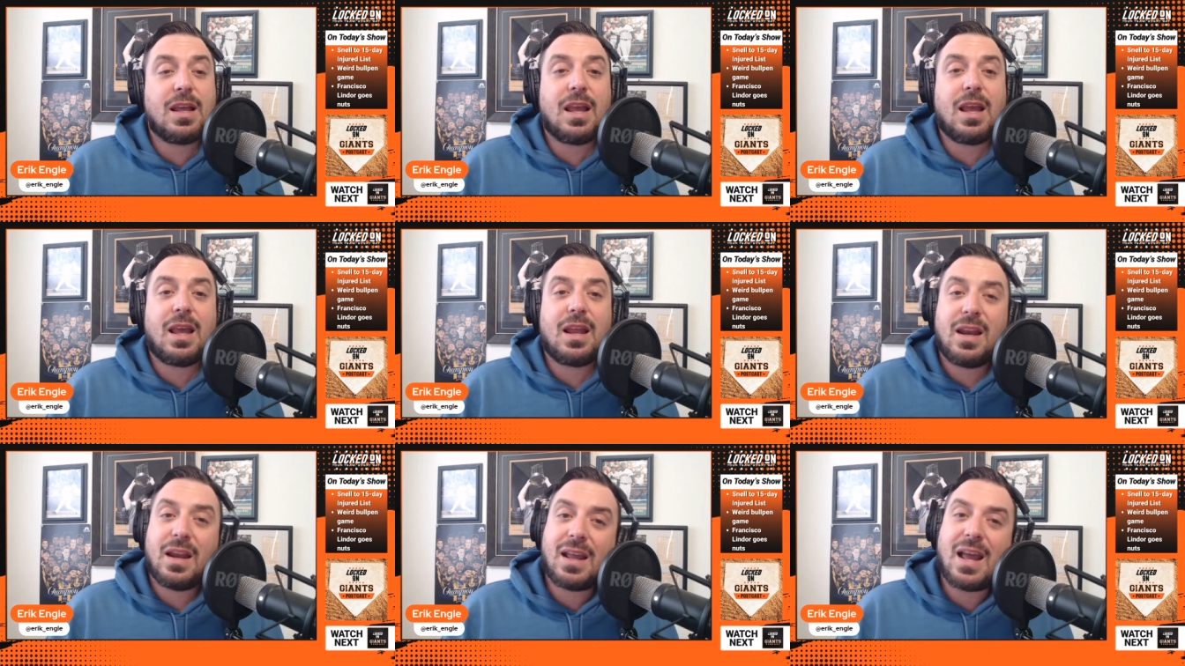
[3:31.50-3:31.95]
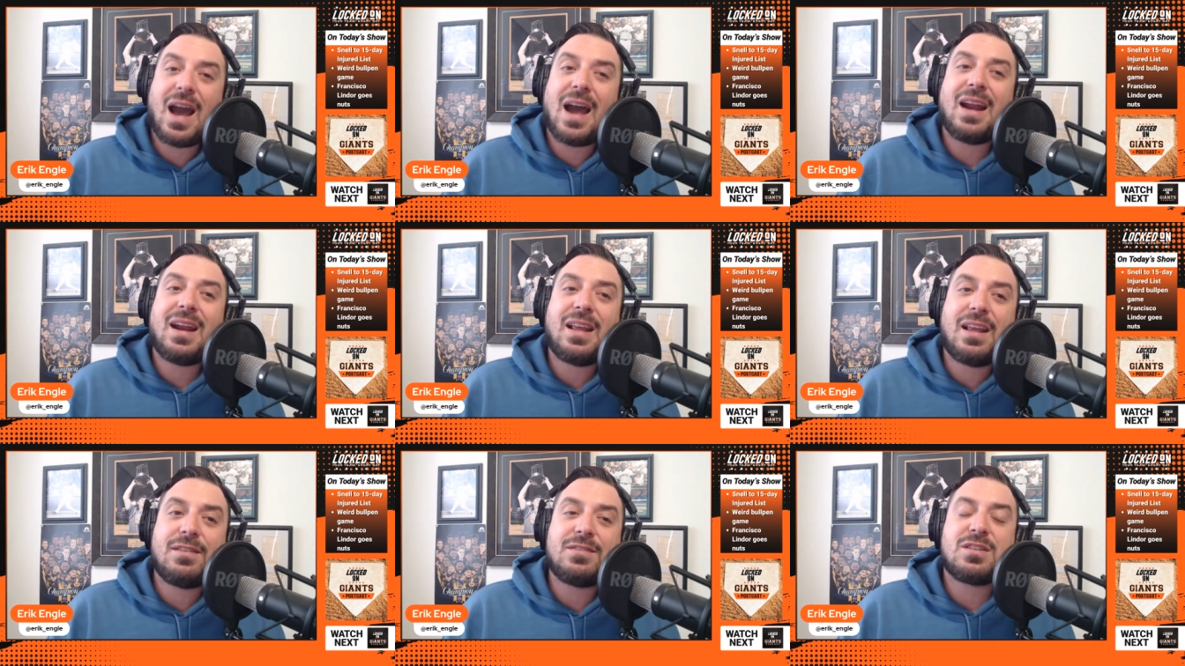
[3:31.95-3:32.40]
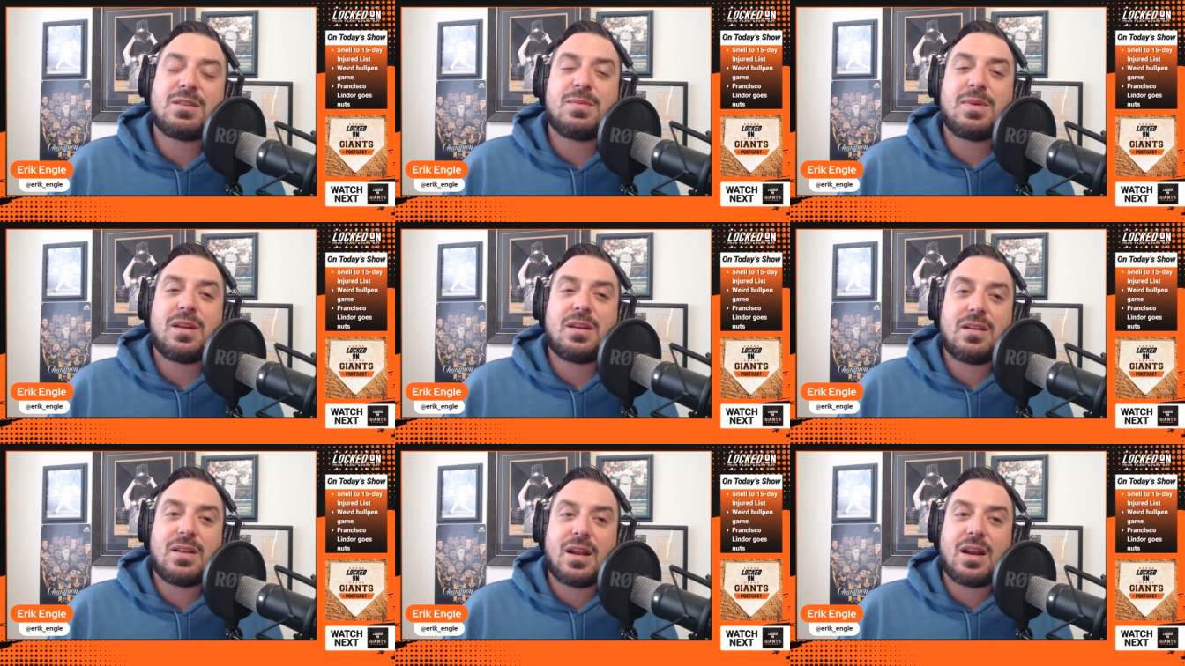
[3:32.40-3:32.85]
And it kind of gives him
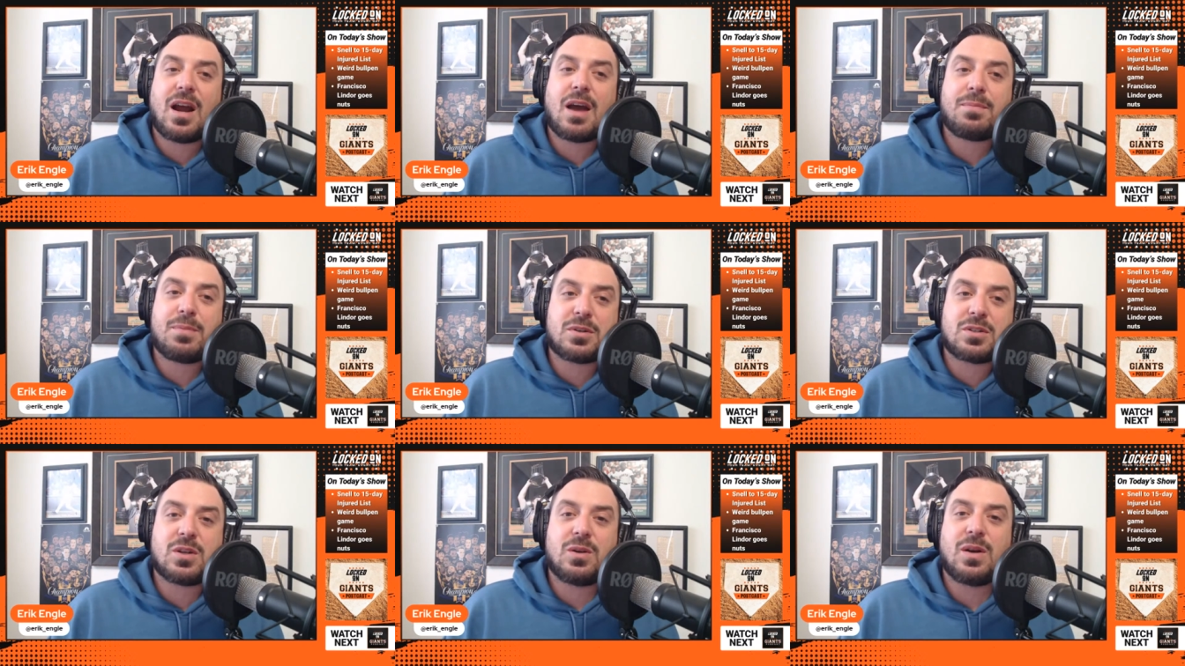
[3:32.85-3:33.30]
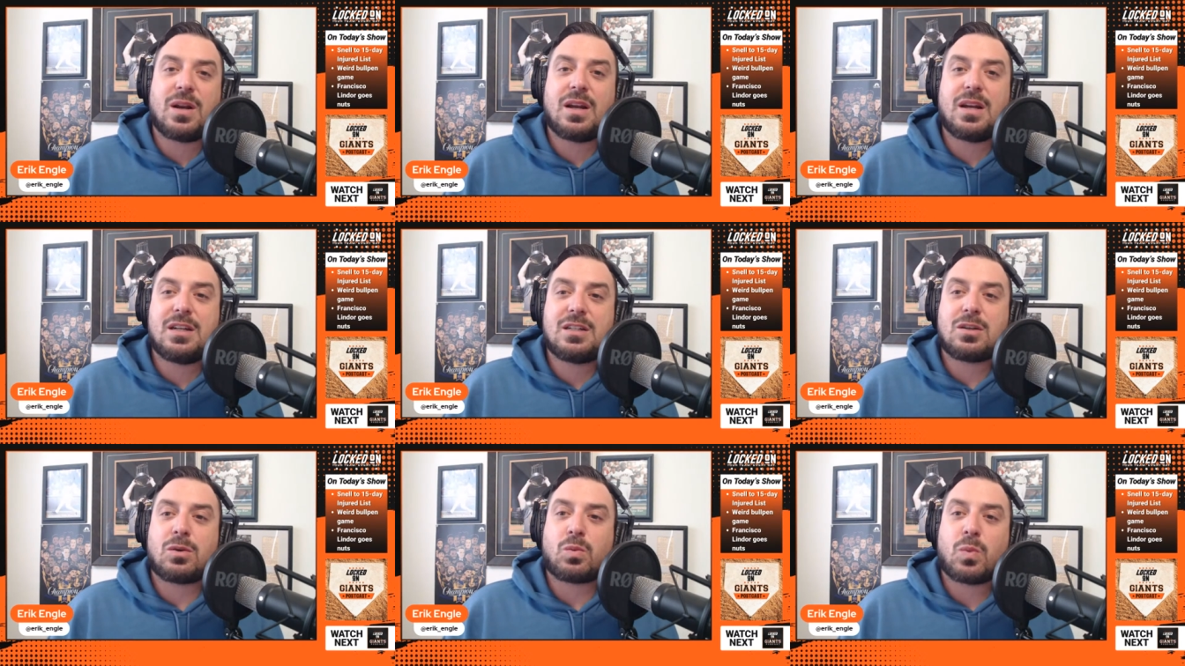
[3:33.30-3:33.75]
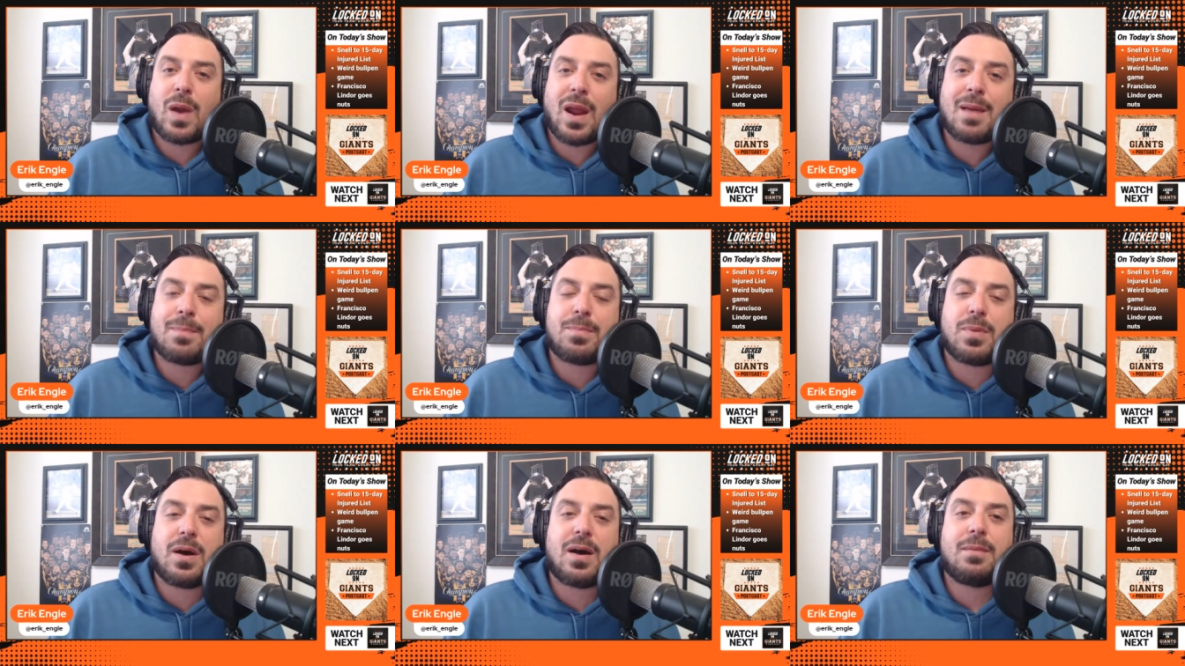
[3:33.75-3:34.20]
an opportunity to
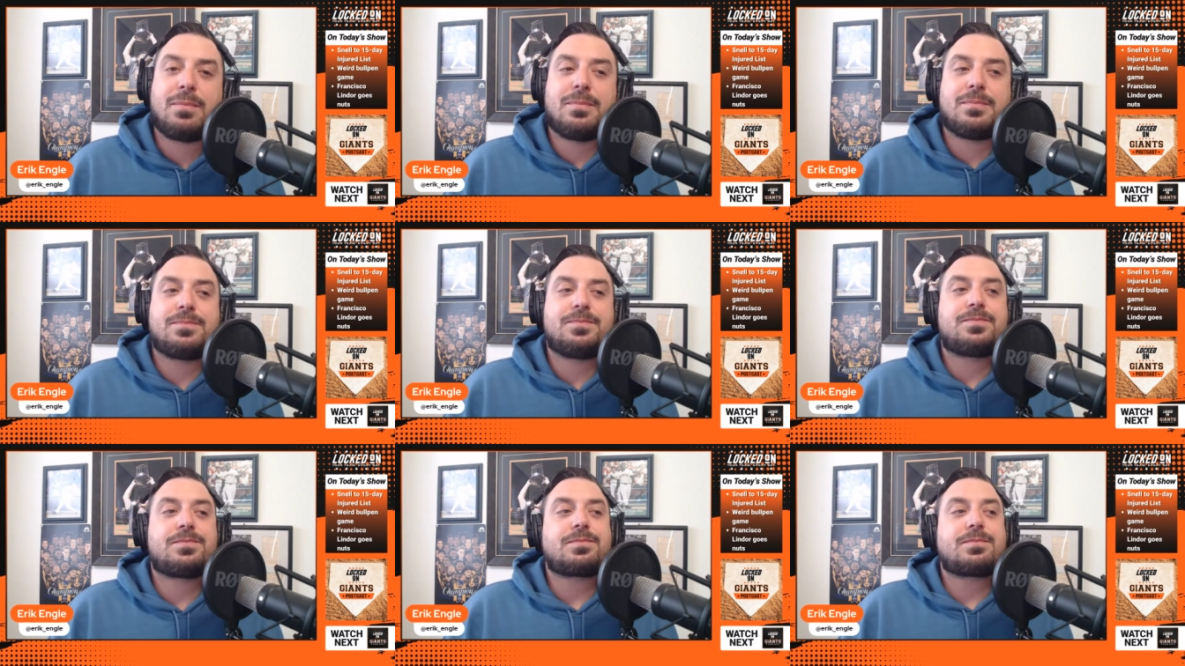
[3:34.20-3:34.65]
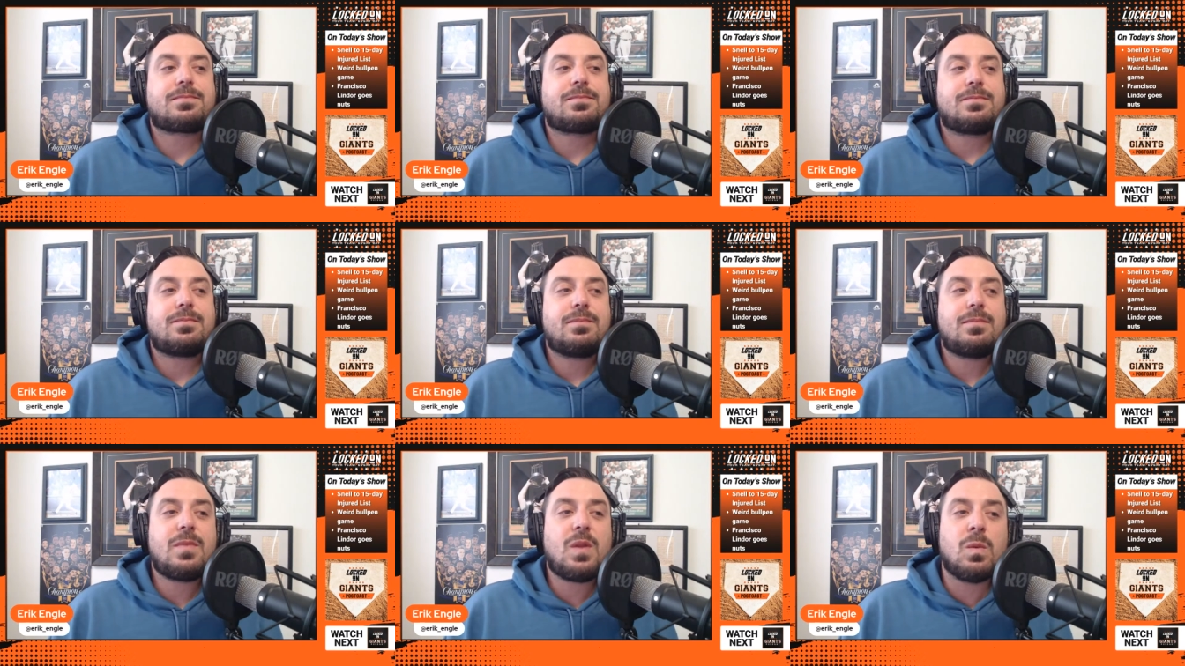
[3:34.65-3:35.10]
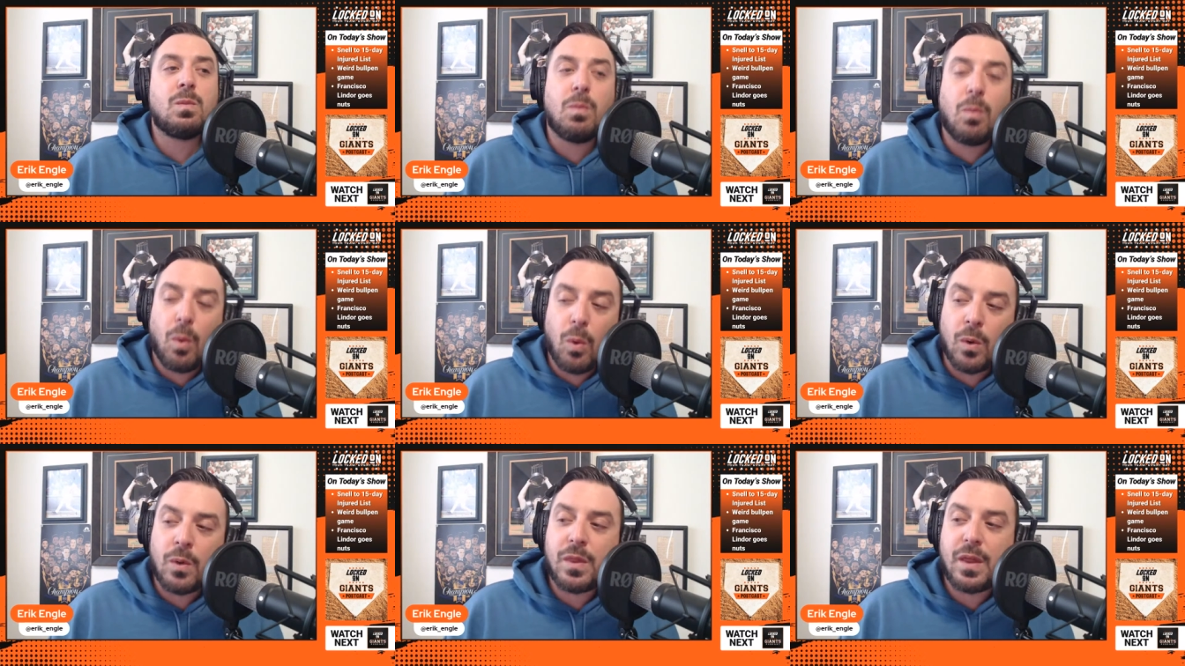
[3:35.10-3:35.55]
ramp up
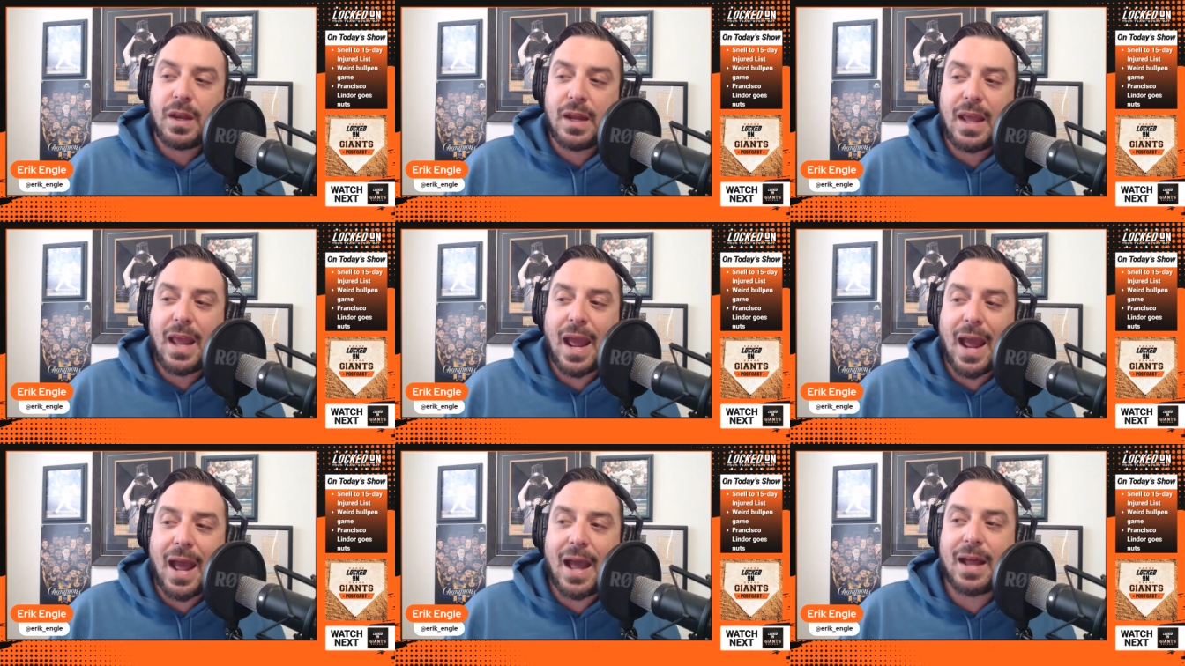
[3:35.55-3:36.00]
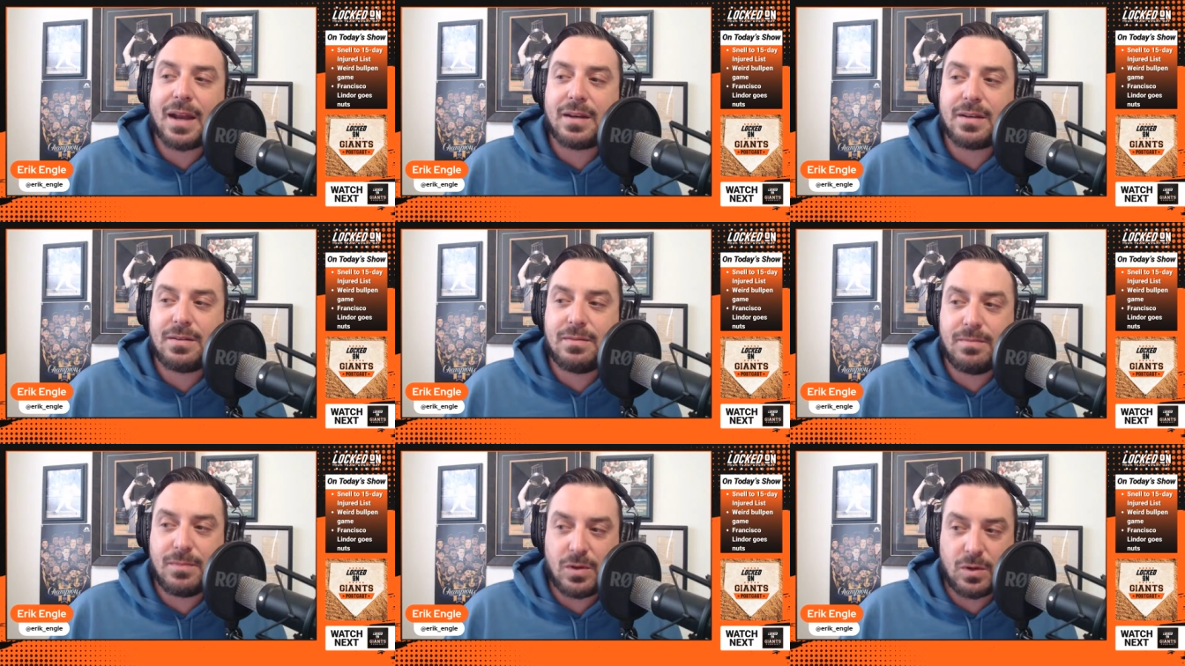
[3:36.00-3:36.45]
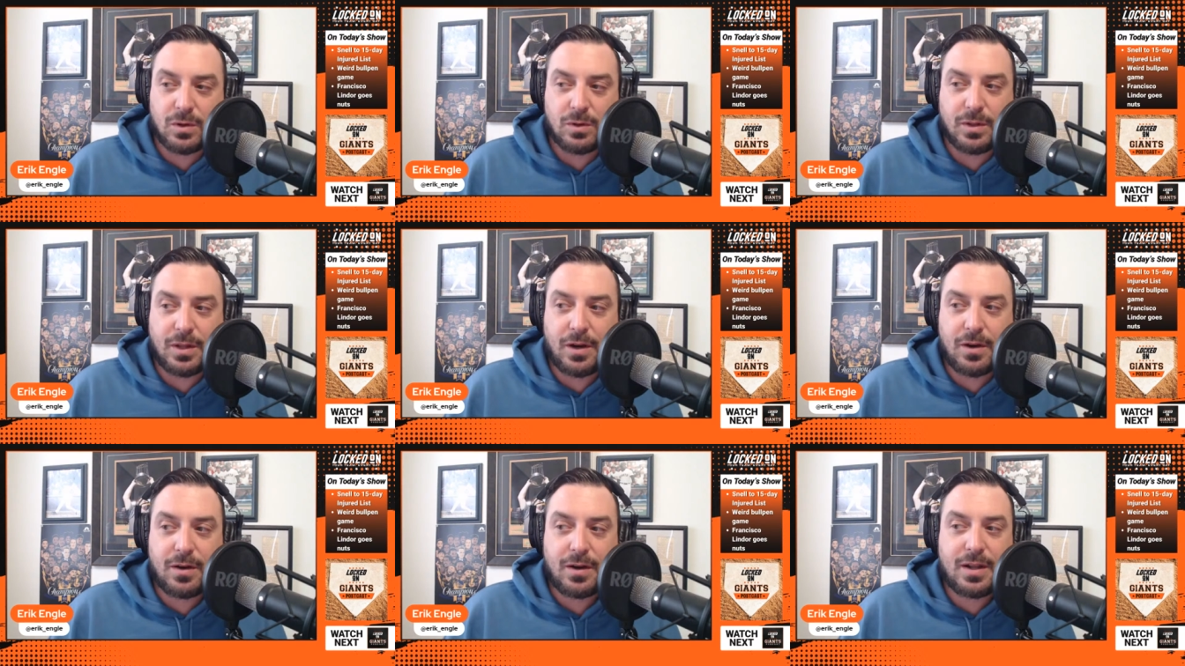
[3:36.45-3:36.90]
more than he had
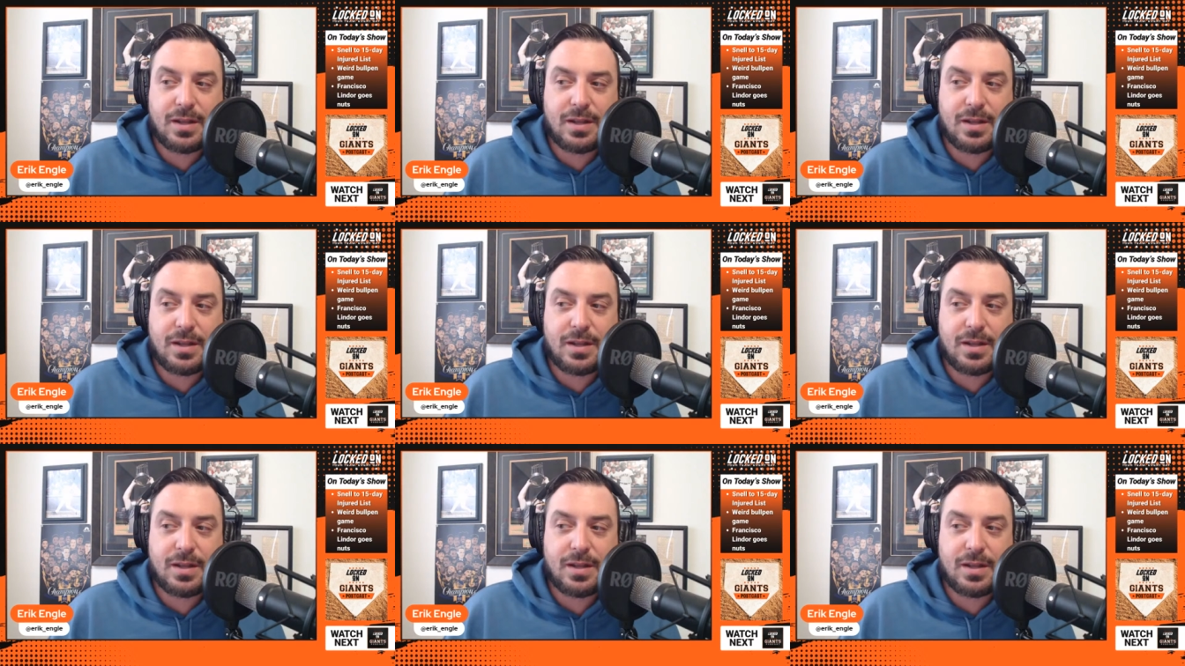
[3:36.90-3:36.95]
earlier.